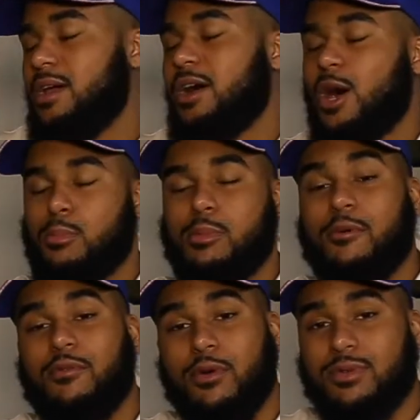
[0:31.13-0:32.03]
But
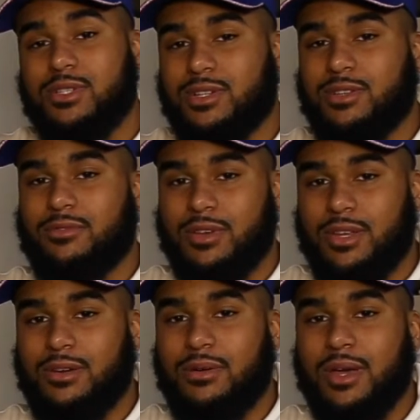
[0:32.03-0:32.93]
before we start the
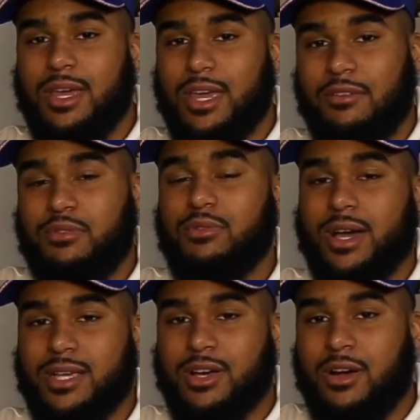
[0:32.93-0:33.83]
video, if you
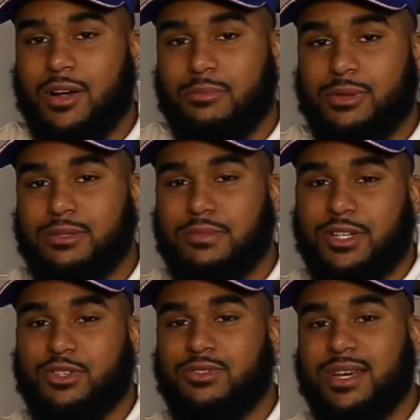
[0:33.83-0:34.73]
guys aren't, please make
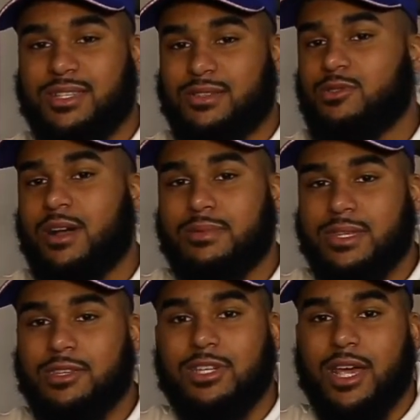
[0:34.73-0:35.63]
sure you guys subscribe to
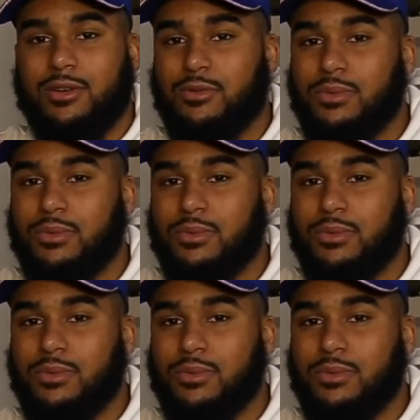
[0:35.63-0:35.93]
the channel.